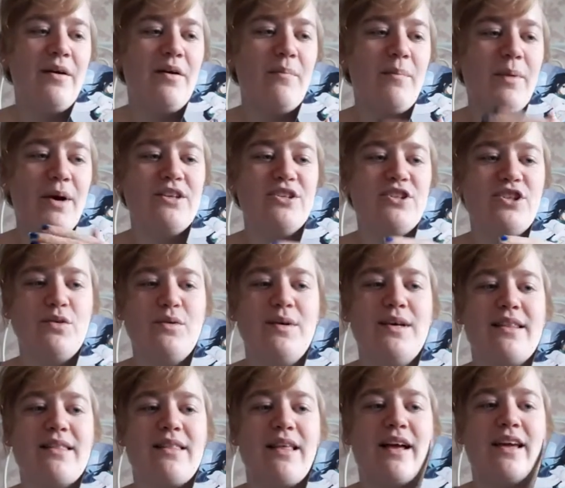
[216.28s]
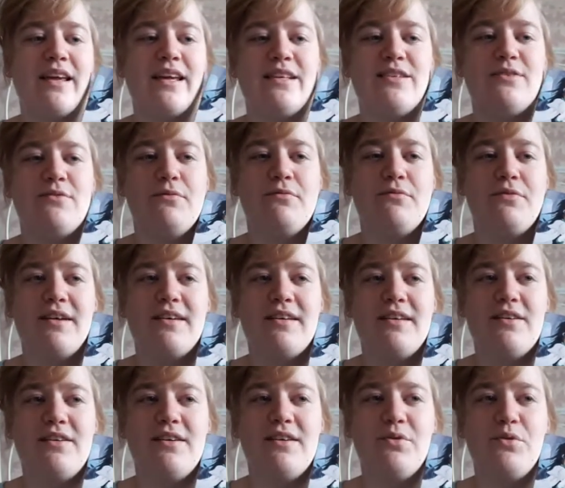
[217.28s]
by doing that, he sort of
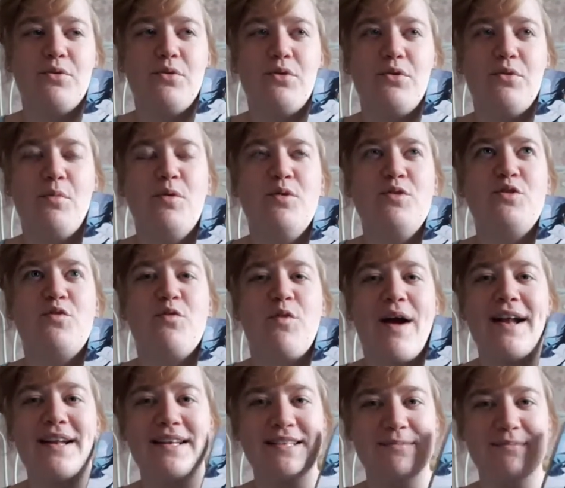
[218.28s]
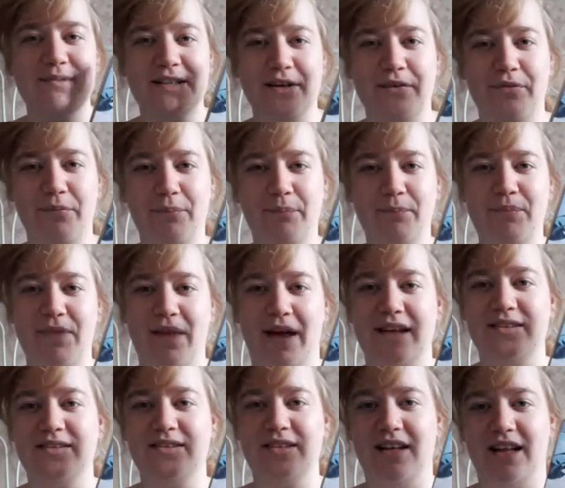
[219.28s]
like almost grants himself,
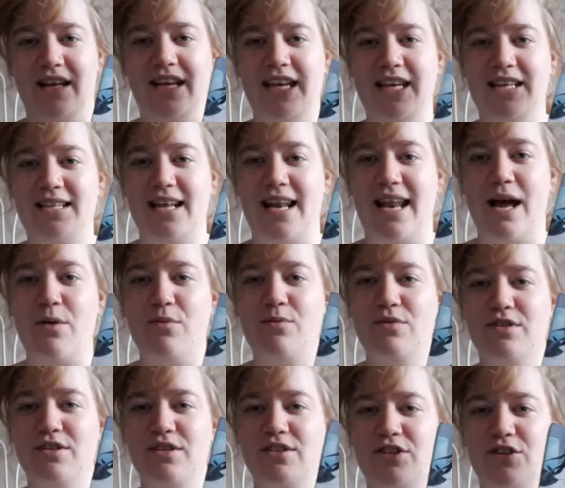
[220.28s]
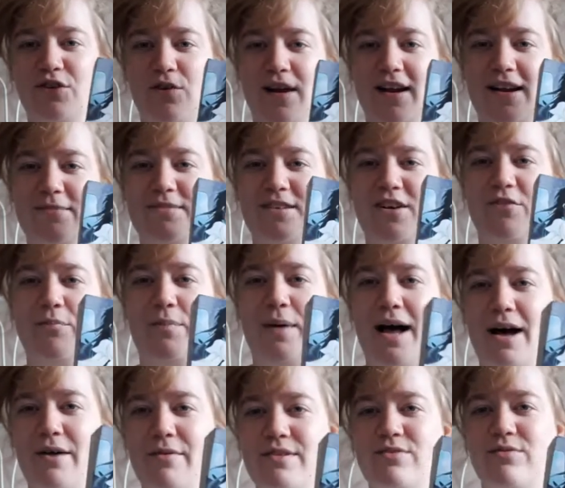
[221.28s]
that's like he's allowed to grant himself
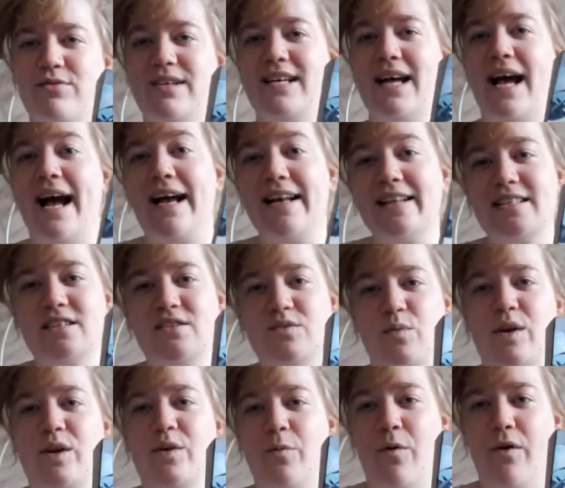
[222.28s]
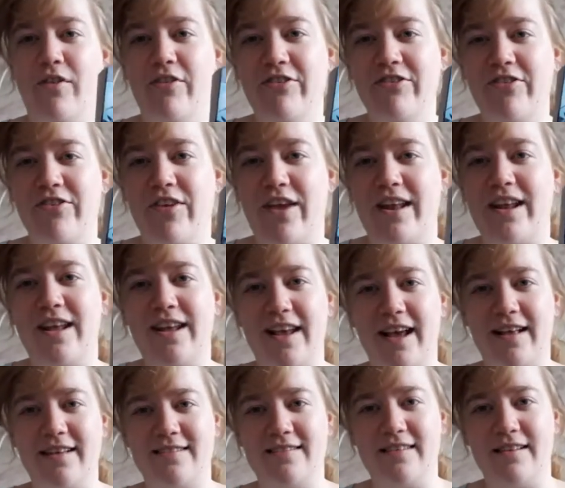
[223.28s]
powers, or he asks what he wants and he
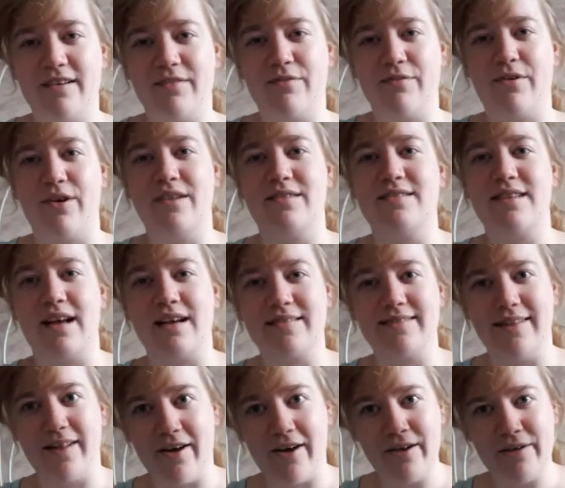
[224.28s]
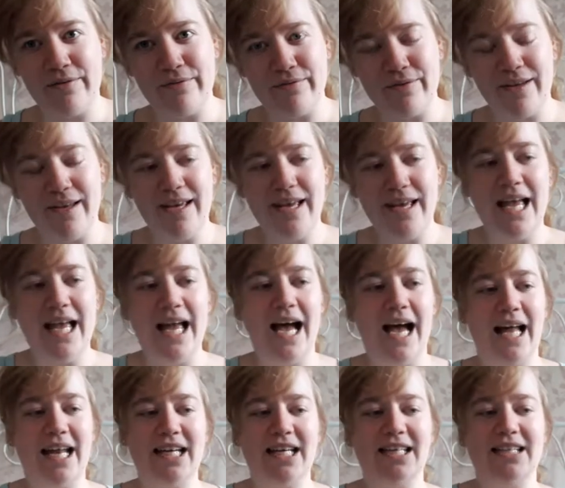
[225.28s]
gets it for his next life.
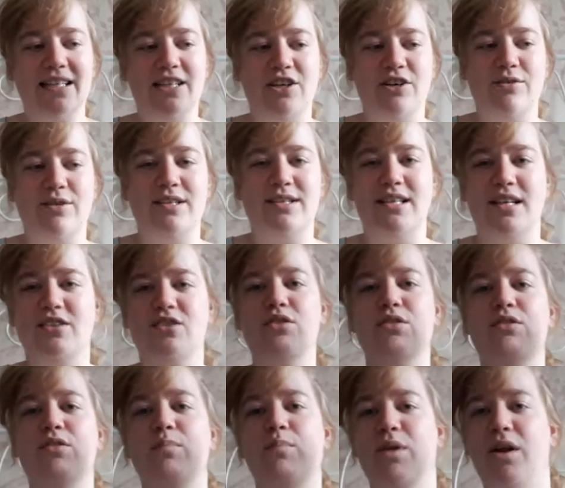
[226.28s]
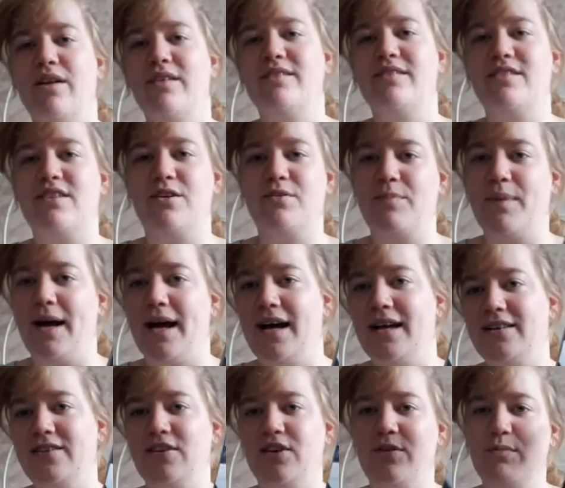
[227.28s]
And he says, oh, blood's so
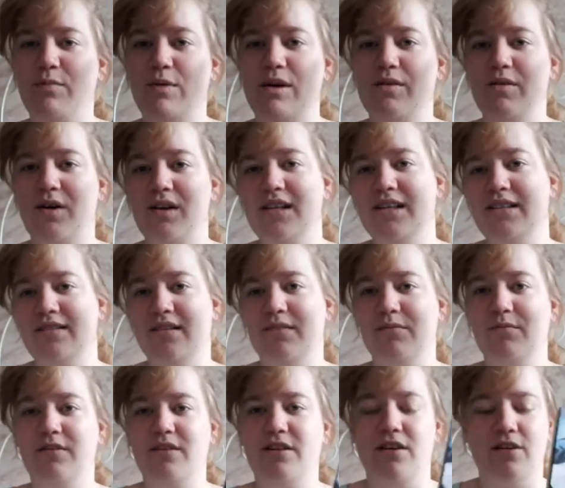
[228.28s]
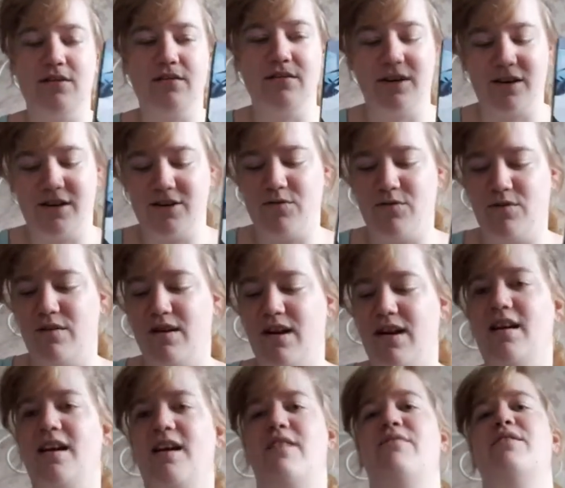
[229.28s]
bad, I need something, I don't want
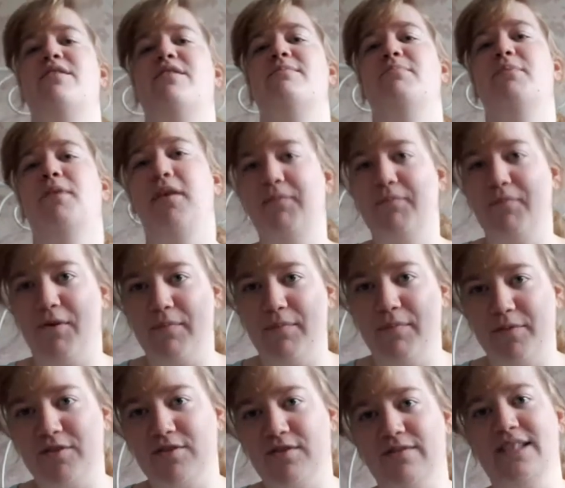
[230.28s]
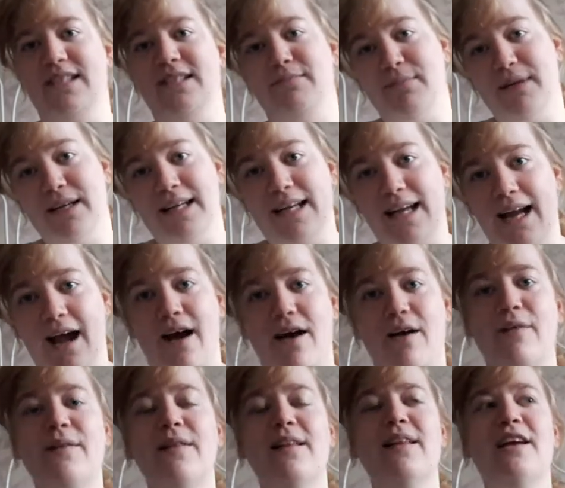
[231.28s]
to have this blood problem because obviously he's bleeding
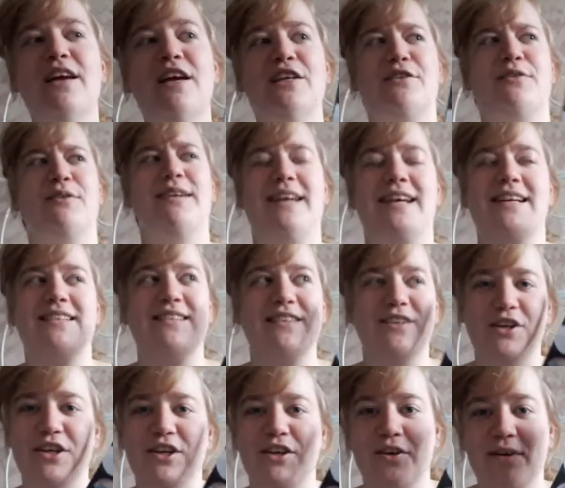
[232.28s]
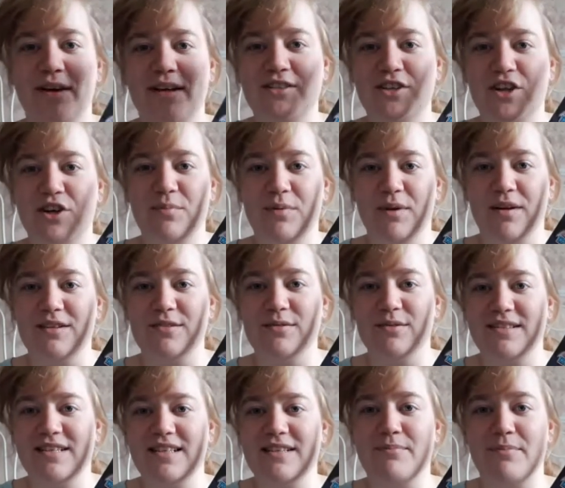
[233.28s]
out. So he gets, he has no blood, so he
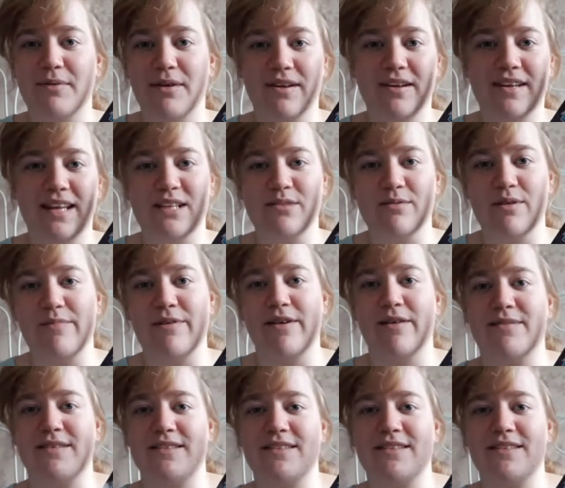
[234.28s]
doesn't need blood, and that's why he becomes a